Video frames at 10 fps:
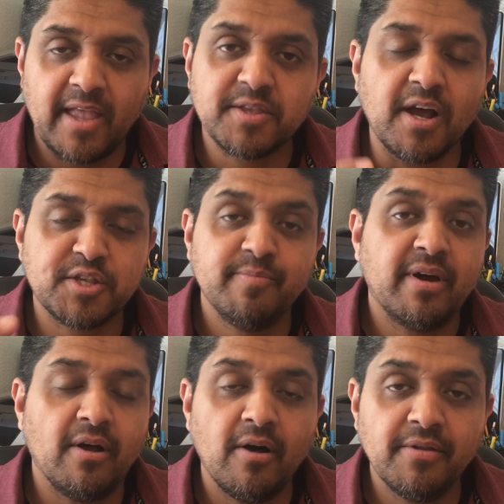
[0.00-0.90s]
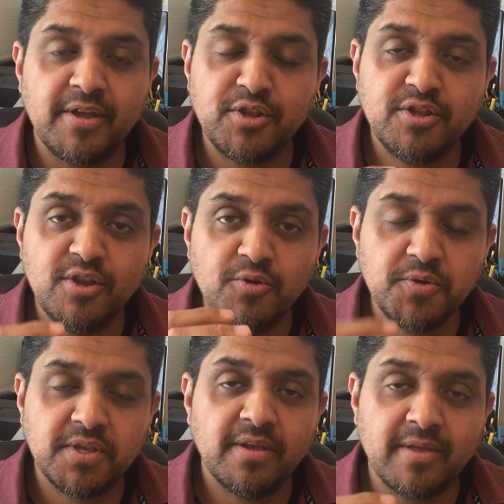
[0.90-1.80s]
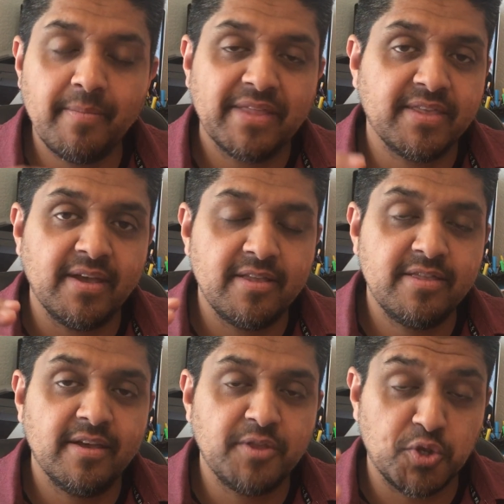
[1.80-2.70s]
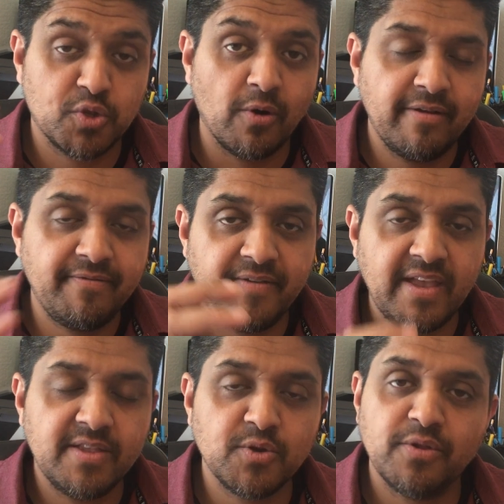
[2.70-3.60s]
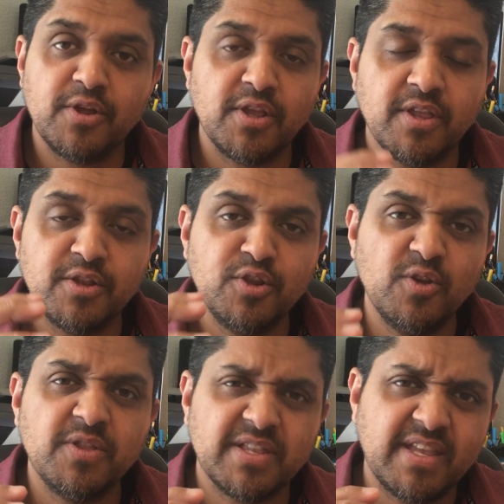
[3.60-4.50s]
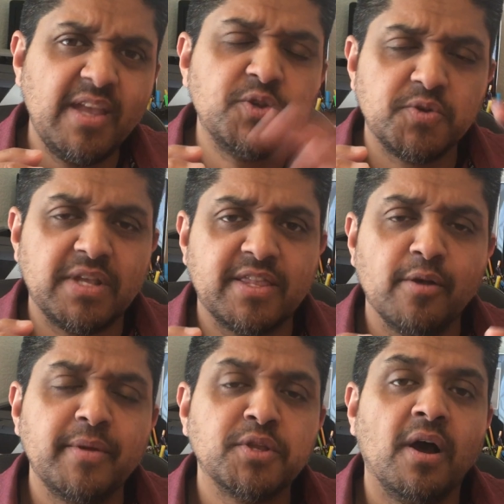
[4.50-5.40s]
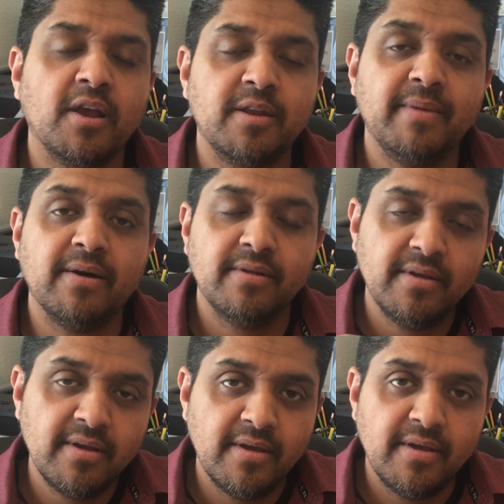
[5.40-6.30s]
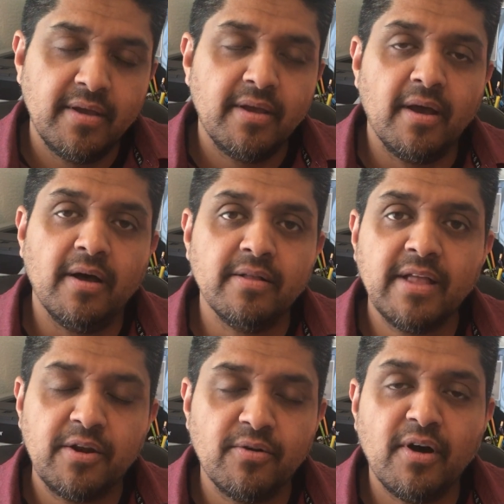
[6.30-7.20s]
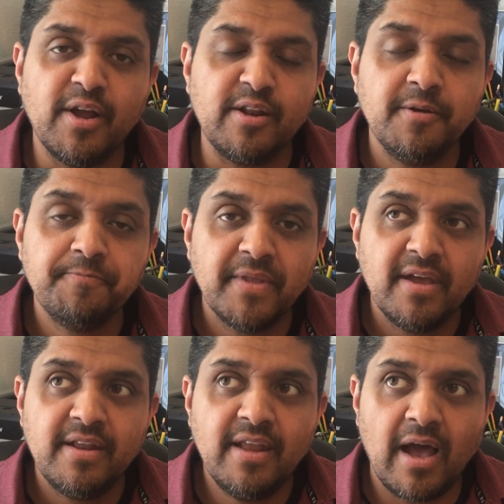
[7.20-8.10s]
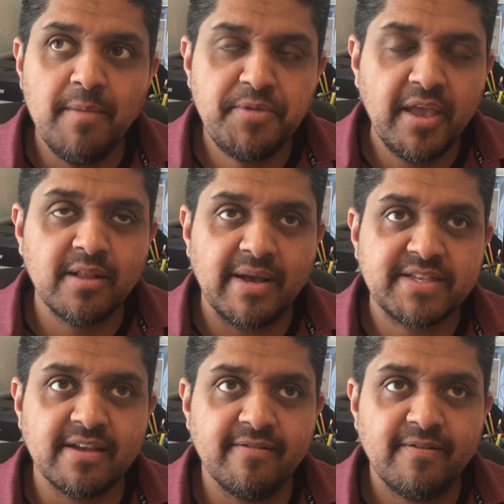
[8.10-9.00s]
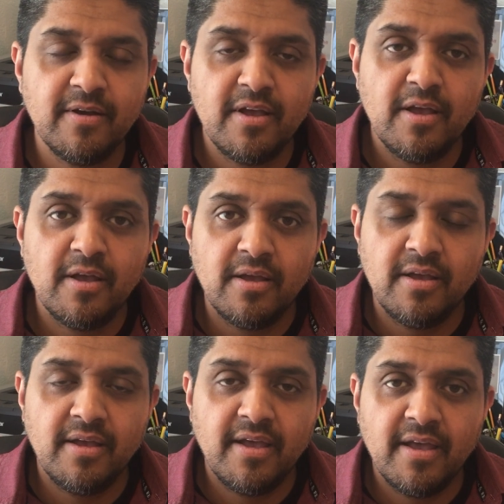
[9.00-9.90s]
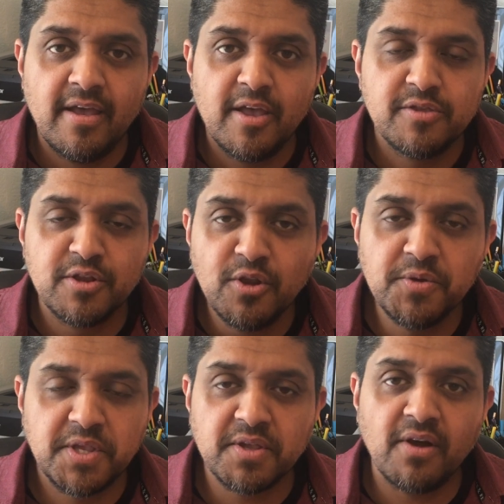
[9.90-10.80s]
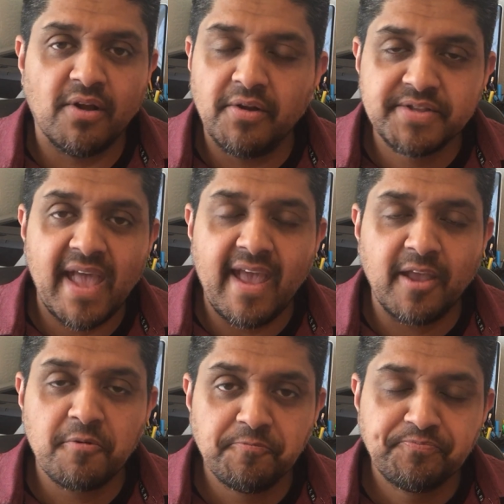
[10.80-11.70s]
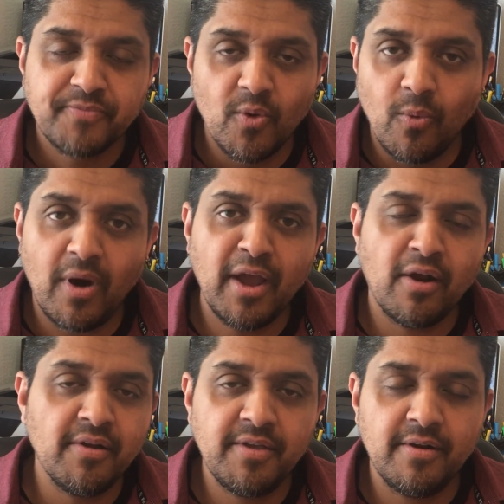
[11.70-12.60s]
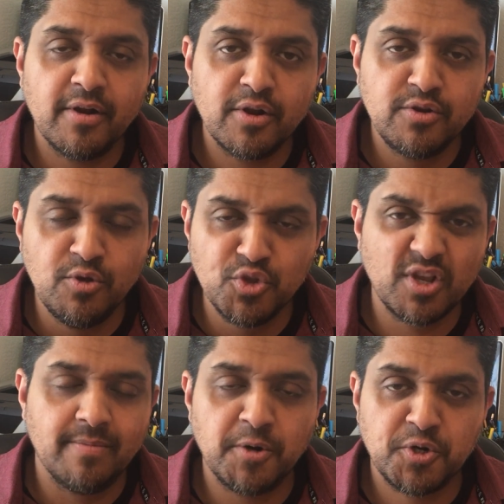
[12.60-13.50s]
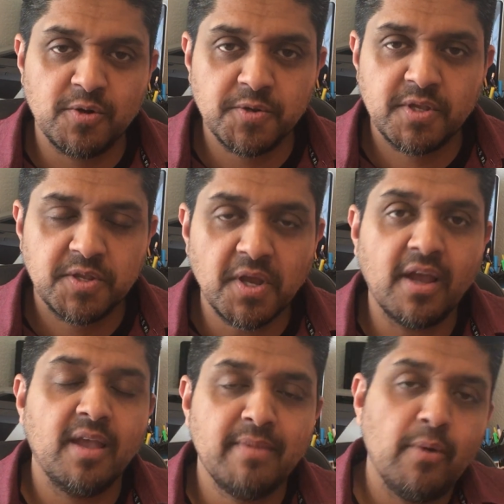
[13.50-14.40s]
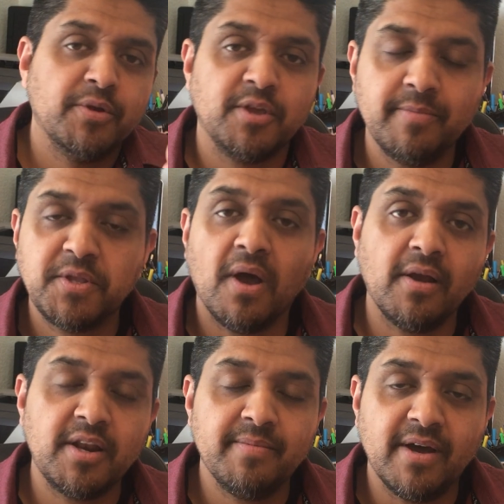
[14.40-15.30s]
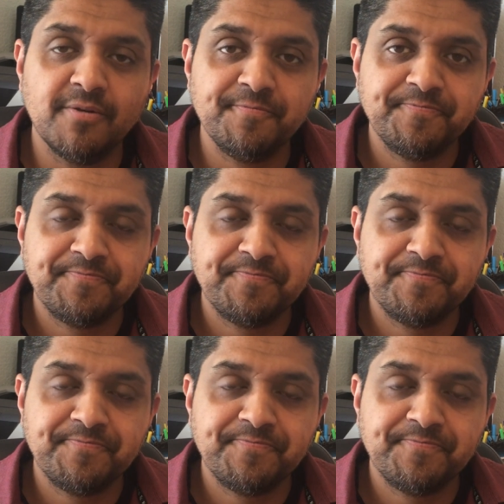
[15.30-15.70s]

talks about all the news about the story feeds, or the teasers that they'll be talking about later on. Now, I'm thinking to myself, the news is on all day. Why are there news commercials talking about what they'll be talking about?